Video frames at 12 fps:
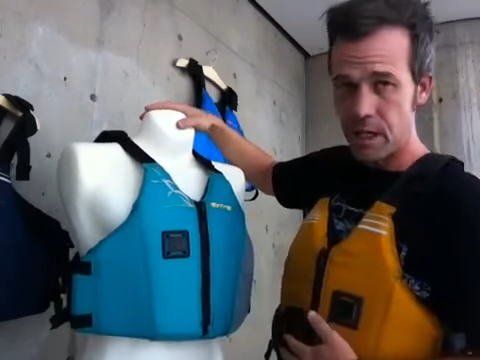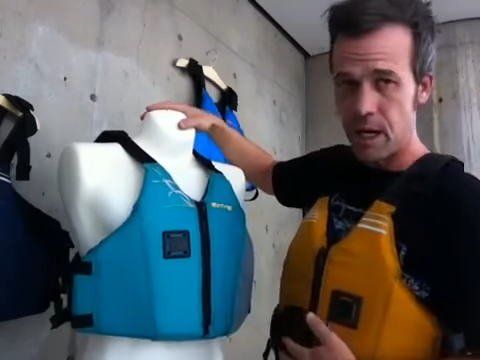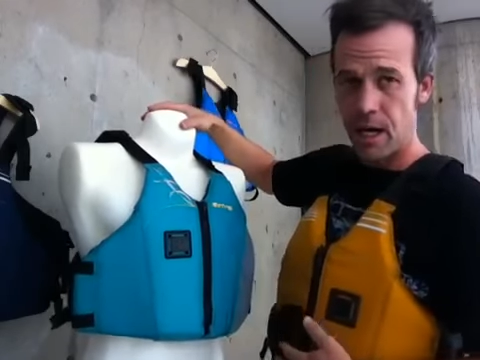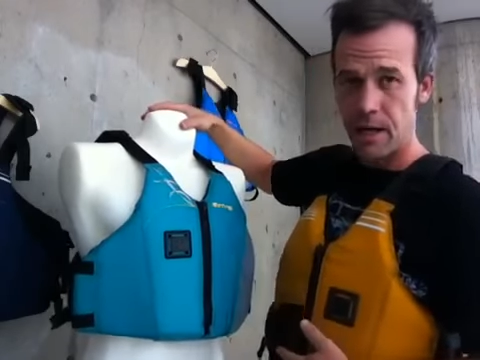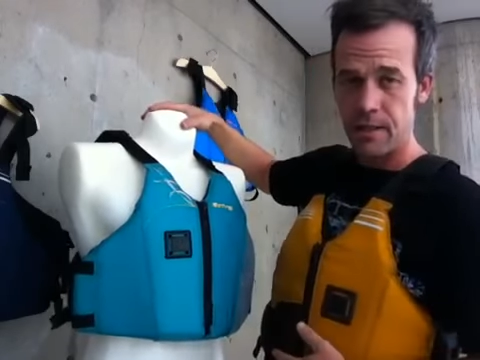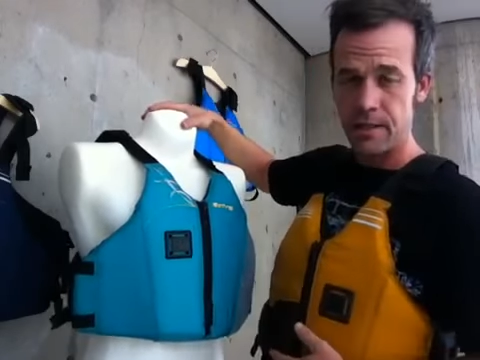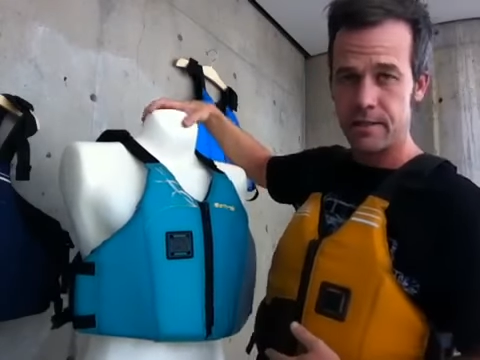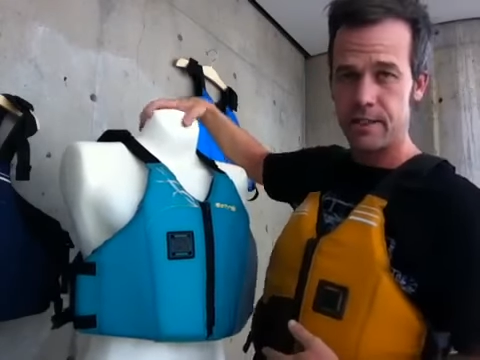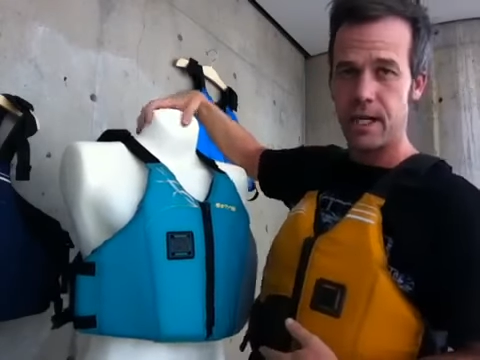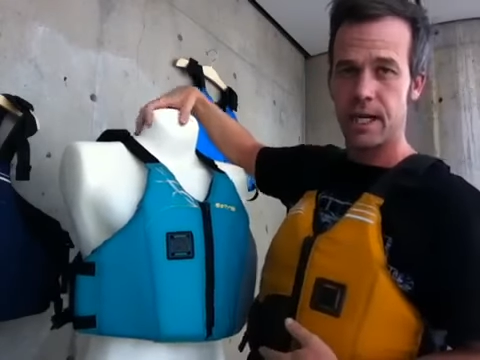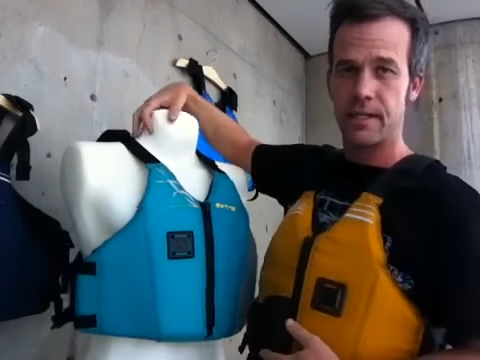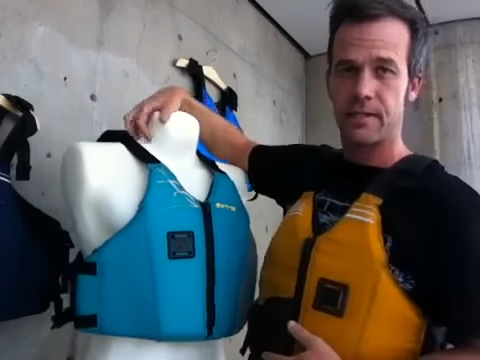Uh, these
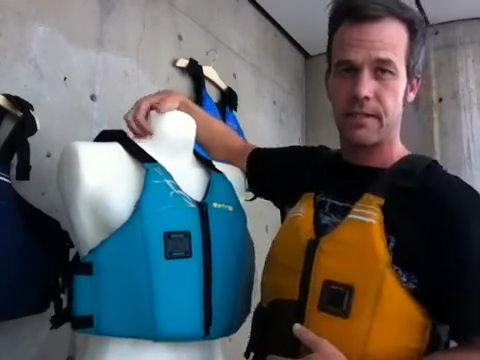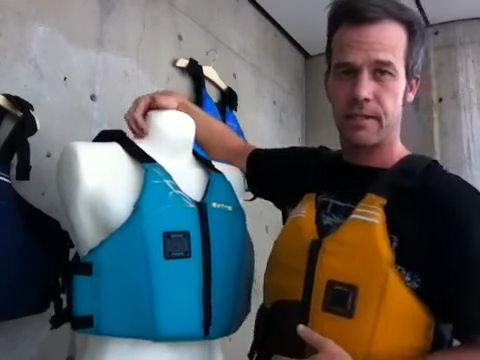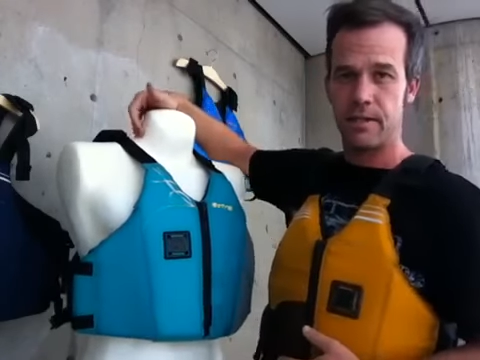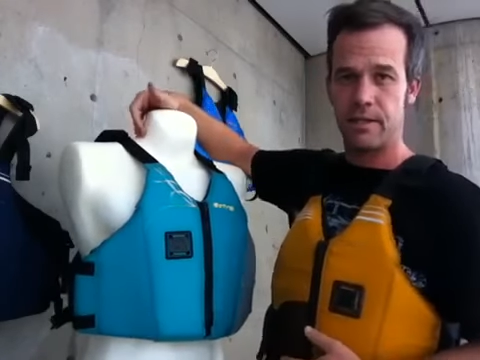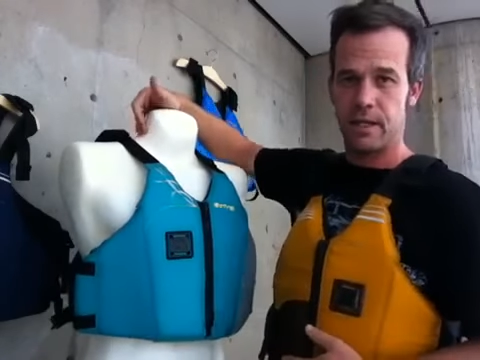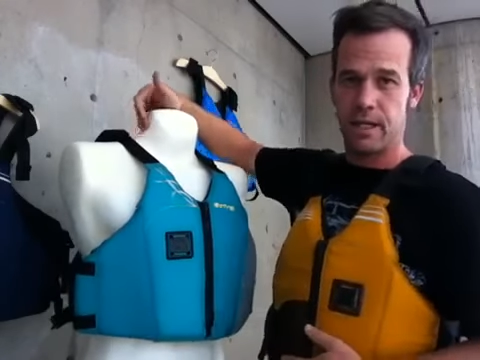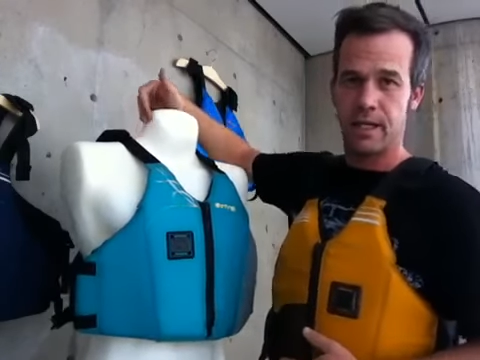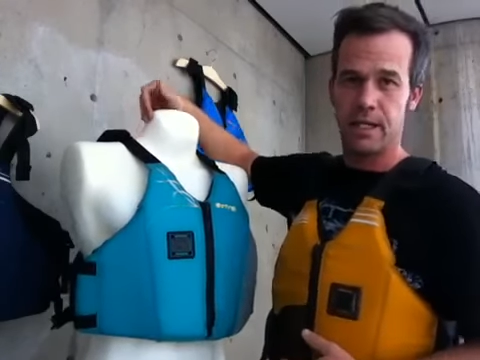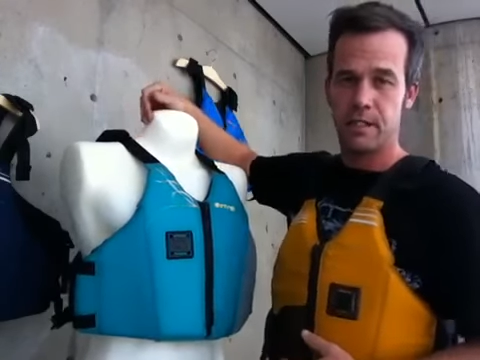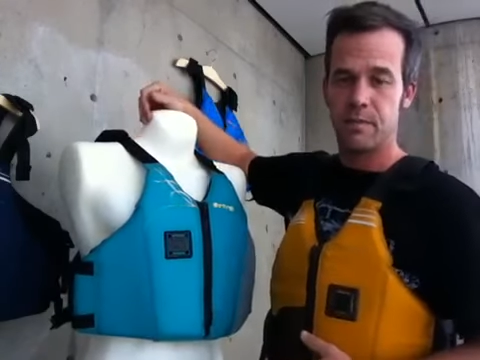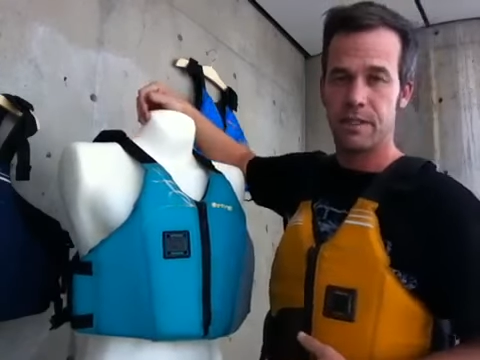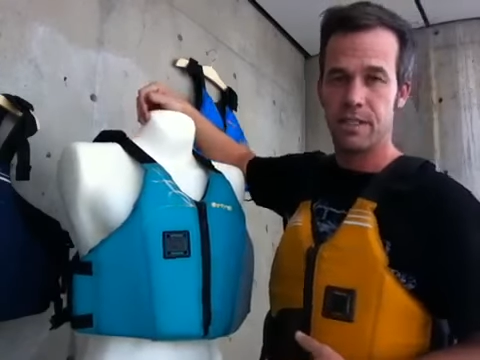jackets are
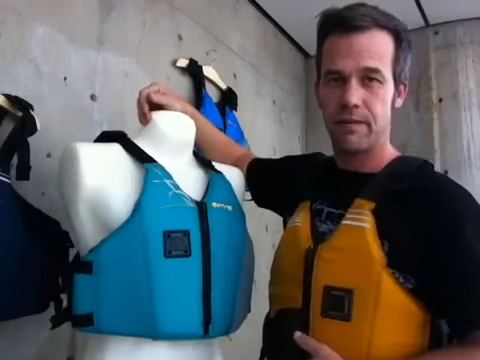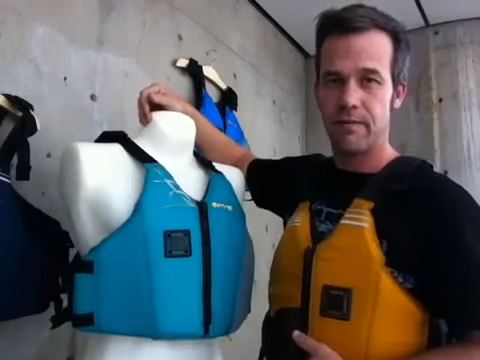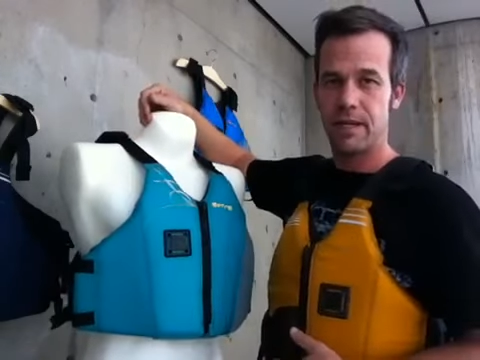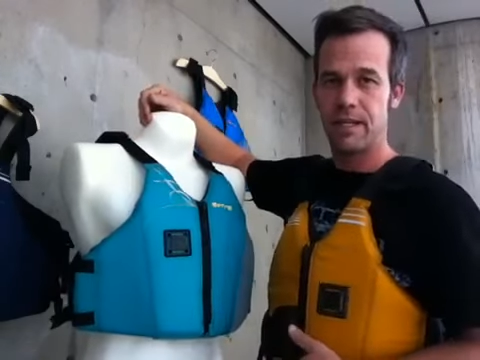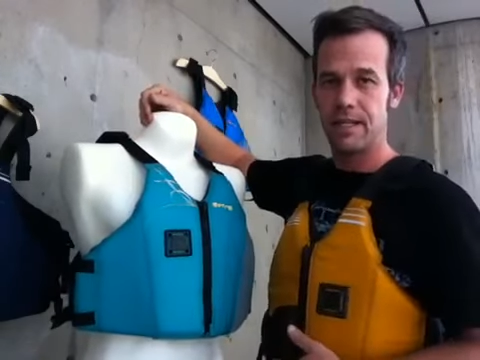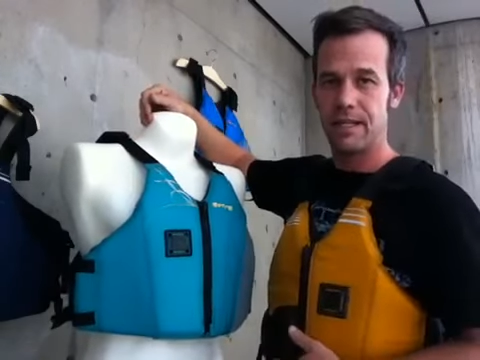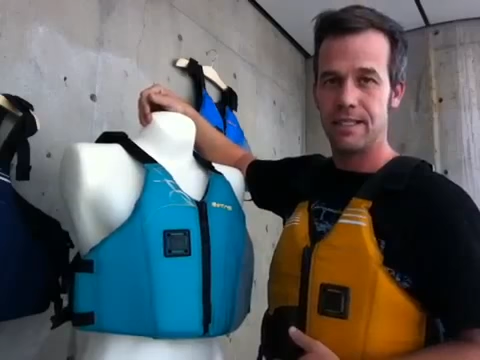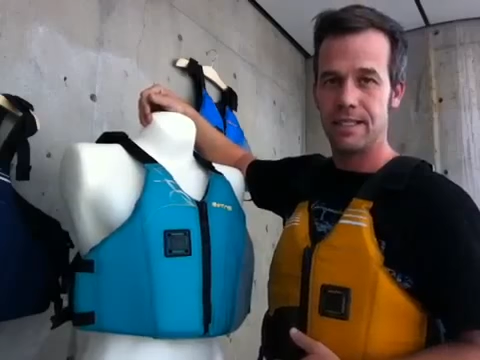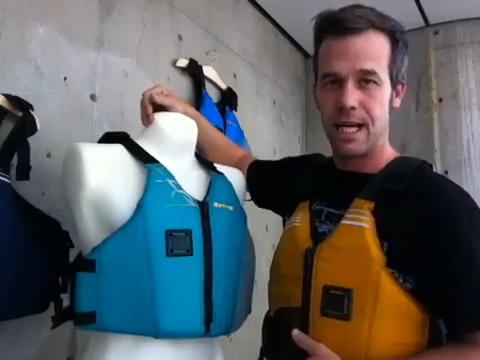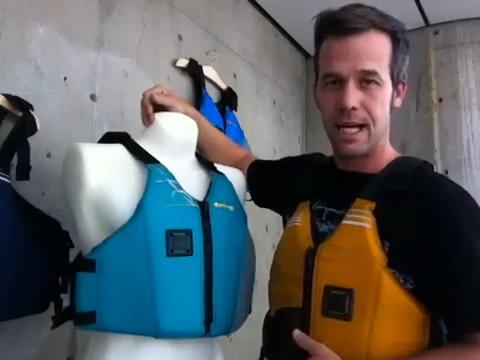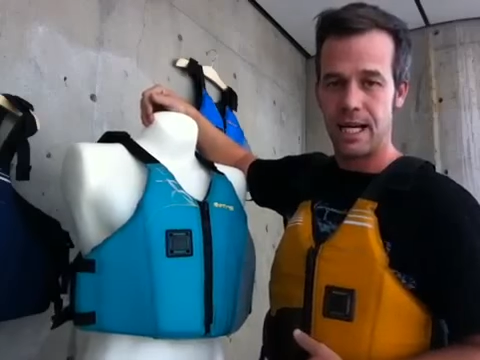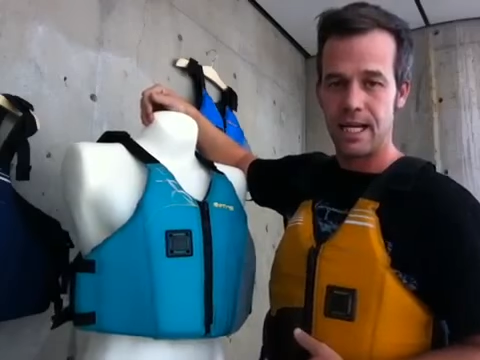specifically
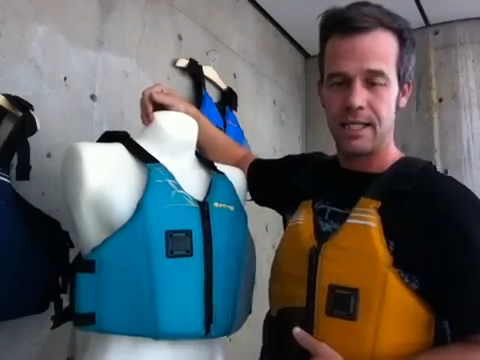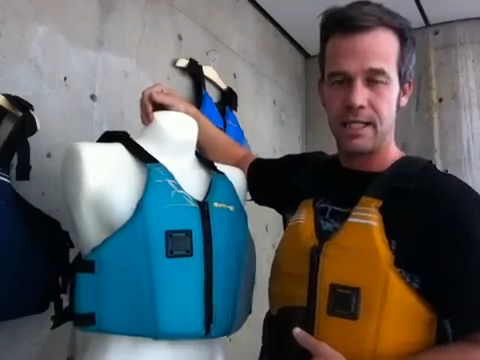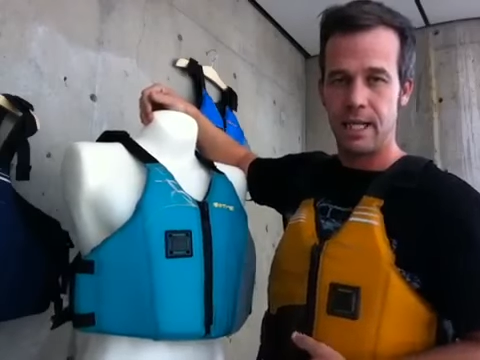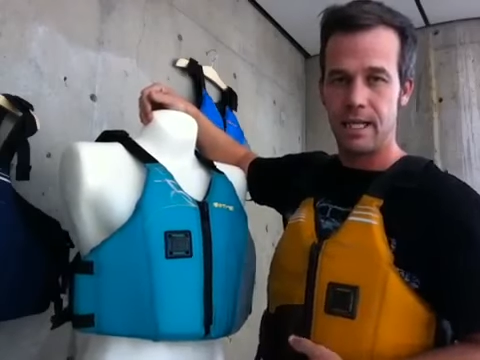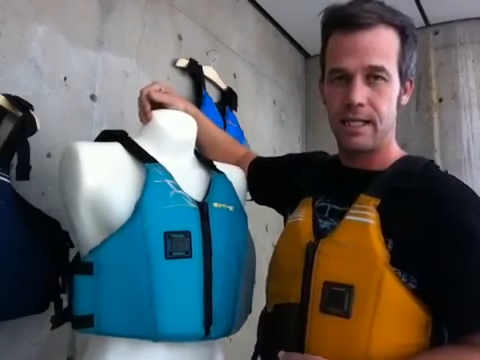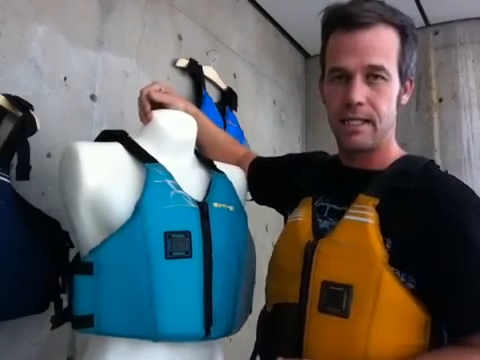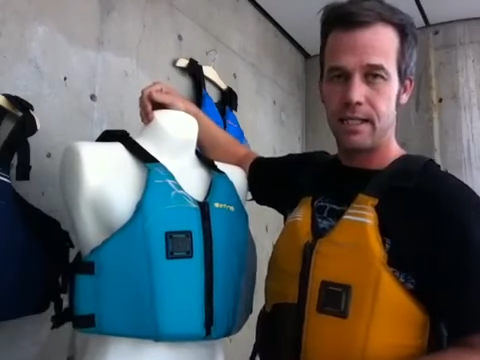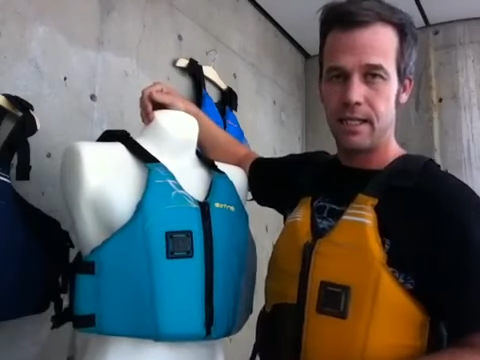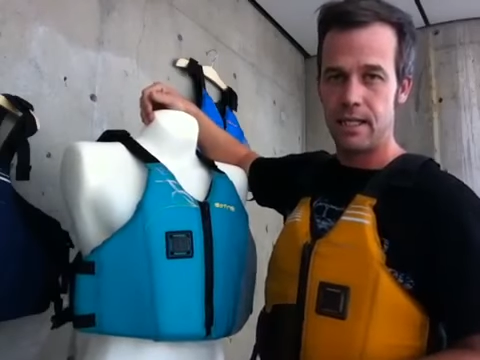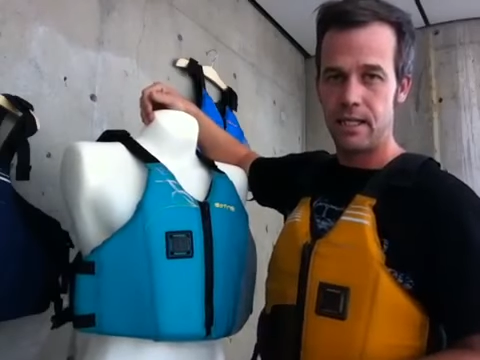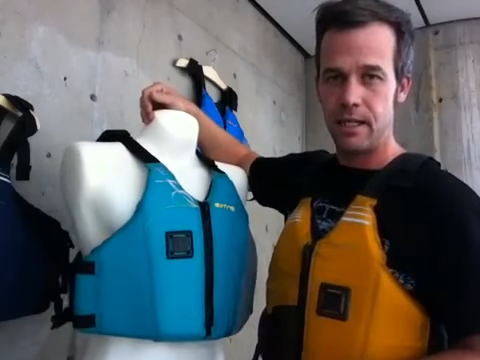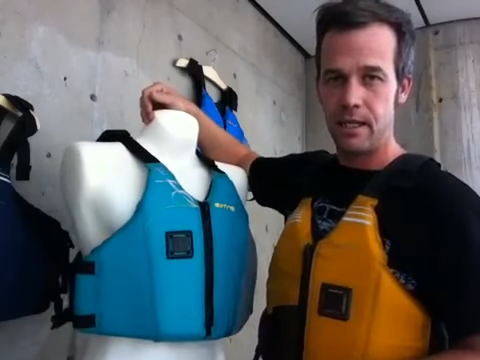designed and
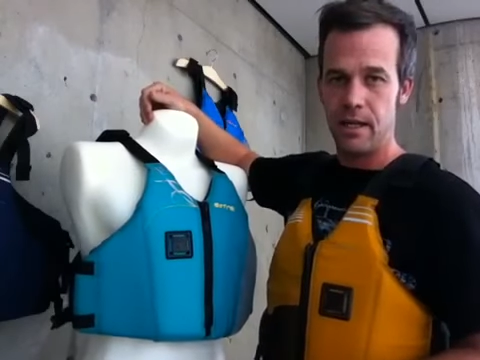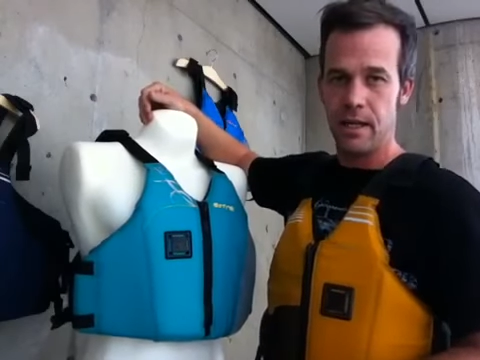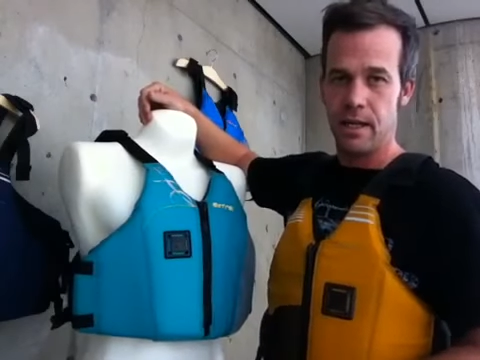intended